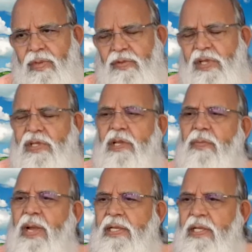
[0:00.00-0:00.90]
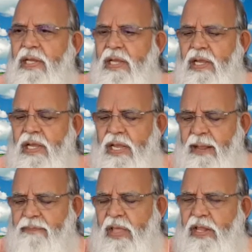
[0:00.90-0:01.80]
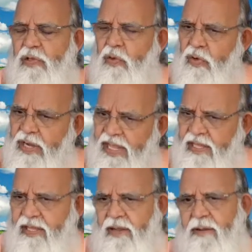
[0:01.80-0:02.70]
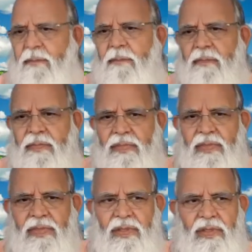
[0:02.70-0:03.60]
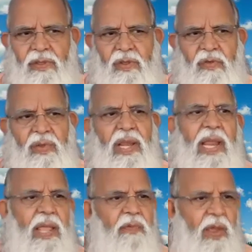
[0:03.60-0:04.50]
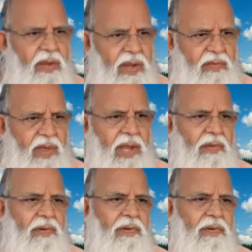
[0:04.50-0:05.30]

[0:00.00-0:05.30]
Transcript: Just imagine, if there is no death, will life have any value?